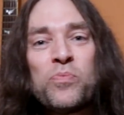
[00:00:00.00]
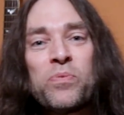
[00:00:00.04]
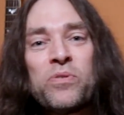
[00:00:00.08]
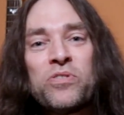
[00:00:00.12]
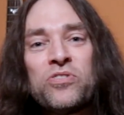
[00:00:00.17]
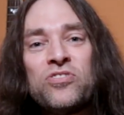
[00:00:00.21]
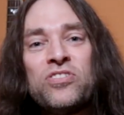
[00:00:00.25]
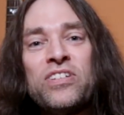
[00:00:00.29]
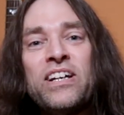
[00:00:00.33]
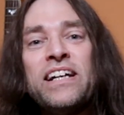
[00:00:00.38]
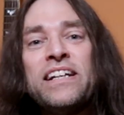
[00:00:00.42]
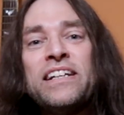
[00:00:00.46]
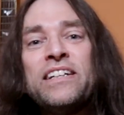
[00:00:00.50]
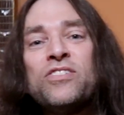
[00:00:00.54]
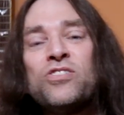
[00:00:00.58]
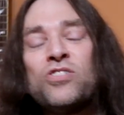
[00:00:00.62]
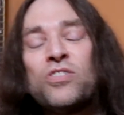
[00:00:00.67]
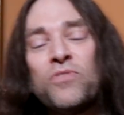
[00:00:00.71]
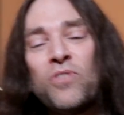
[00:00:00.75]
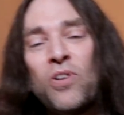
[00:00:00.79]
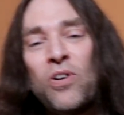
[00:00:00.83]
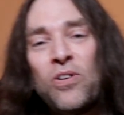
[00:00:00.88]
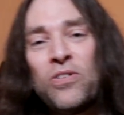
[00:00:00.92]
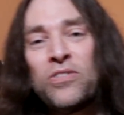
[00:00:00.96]
percentage
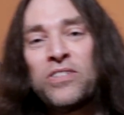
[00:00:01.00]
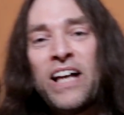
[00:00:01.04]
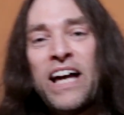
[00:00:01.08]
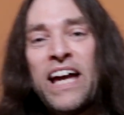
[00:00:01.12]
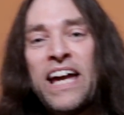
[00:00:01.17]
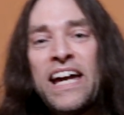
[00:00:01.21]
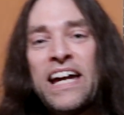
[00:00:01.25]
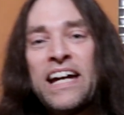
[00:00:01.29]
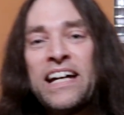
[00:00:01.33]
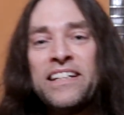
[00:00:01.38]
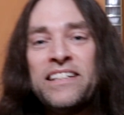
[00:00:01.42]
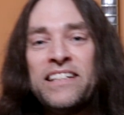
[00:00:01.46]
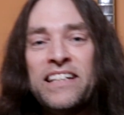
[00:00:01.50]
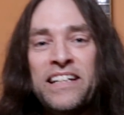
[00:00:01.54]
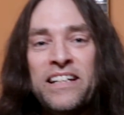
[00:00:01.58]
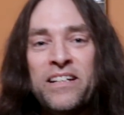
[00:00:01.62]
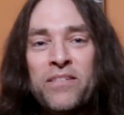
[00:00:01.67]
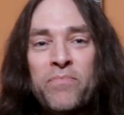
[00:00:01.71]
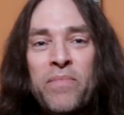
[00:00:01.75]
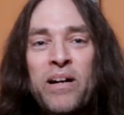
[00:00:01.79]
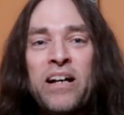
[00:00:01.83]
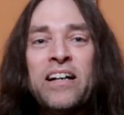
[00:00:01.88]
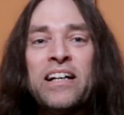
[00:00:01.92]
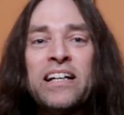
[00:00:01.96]
of all land in
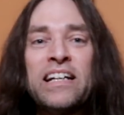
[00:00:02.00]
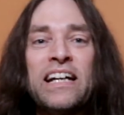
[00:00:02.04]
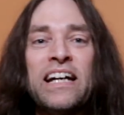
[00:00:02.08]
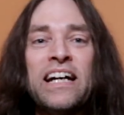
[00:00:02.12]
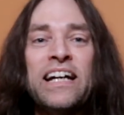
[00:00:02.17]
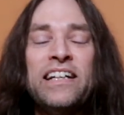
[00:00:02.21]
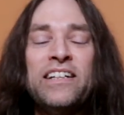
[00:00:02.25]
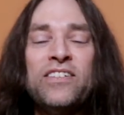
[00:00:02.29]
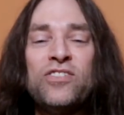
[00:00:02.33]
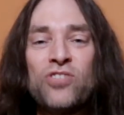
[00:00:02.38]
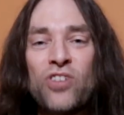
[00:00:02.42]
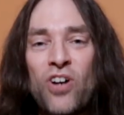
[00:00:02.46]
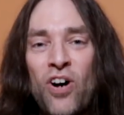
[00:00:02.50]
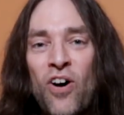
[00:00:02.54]
America is